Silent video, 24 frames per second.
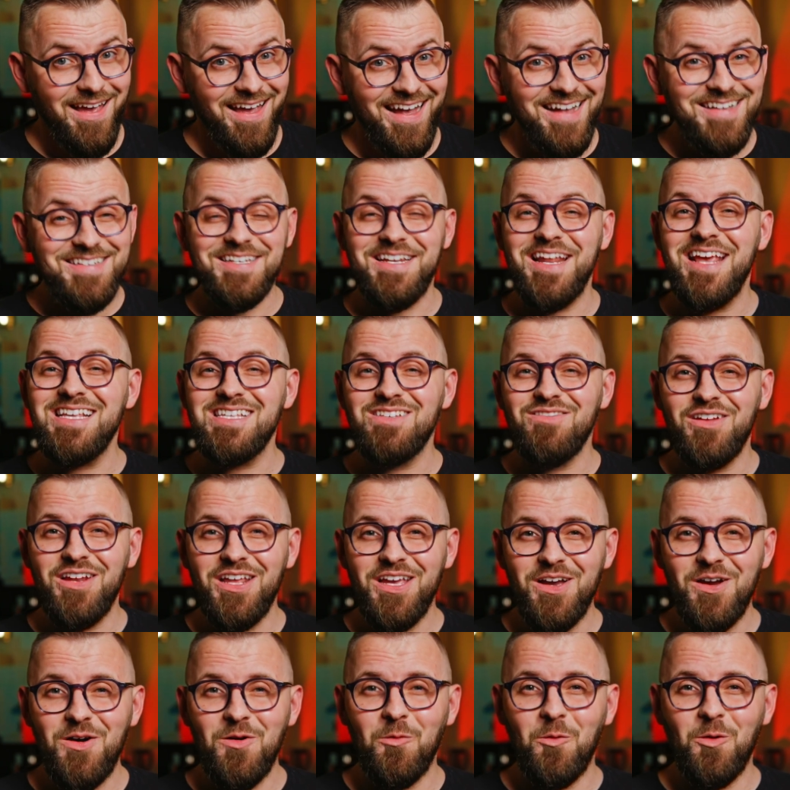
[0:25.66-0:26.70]
In today's
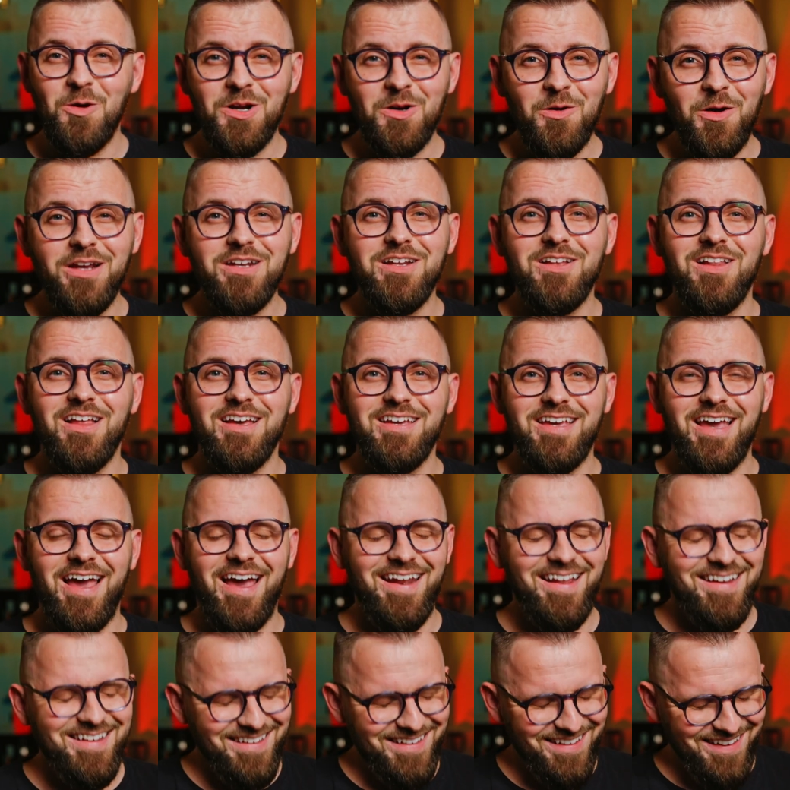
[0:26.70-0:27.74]
video, we're going to look
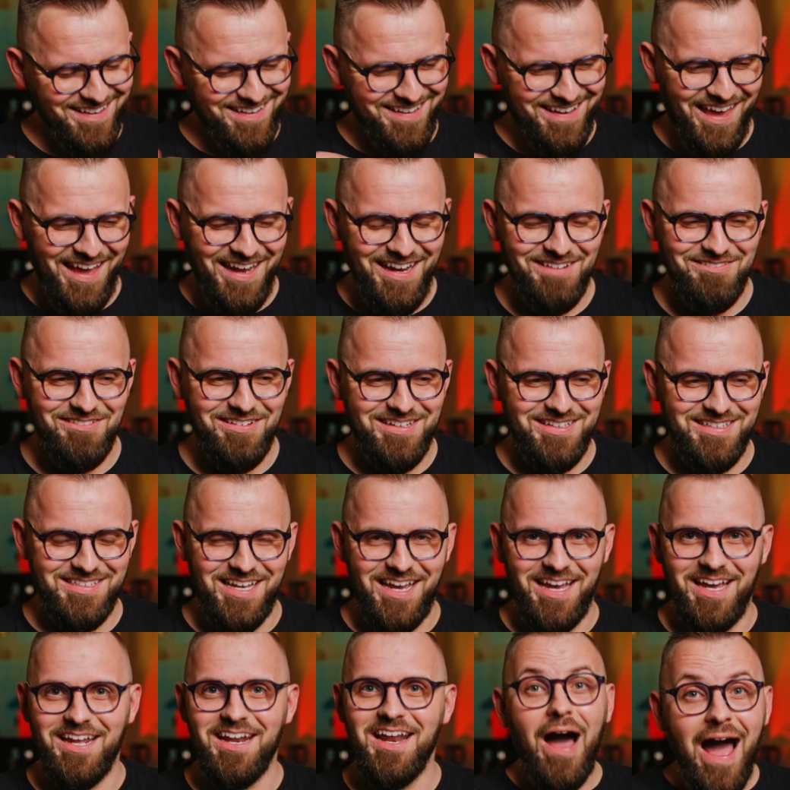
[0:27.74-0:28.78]
at, I can't even say
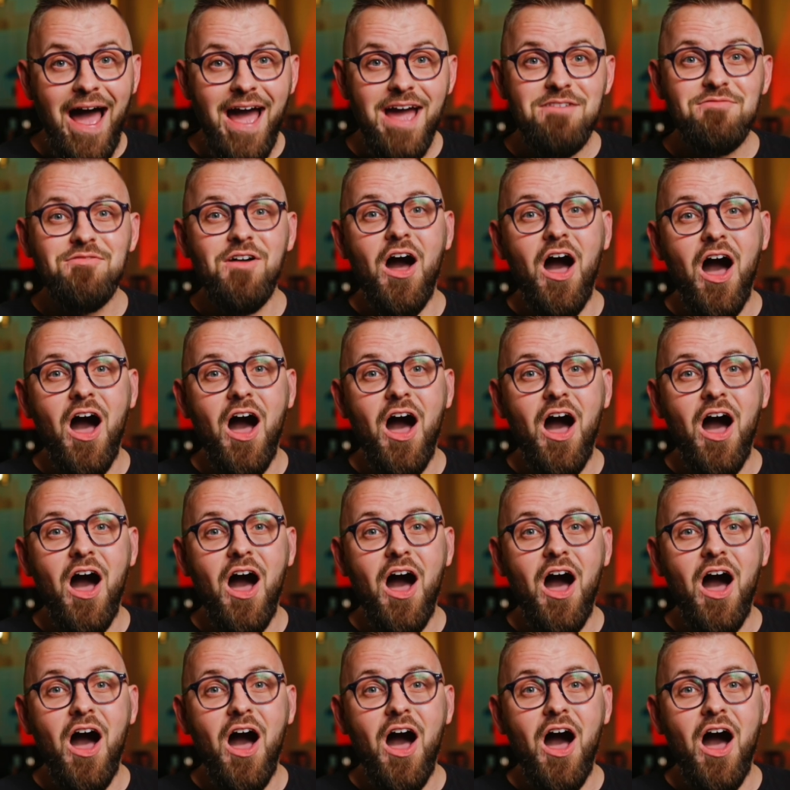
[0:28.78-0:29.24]
it, 5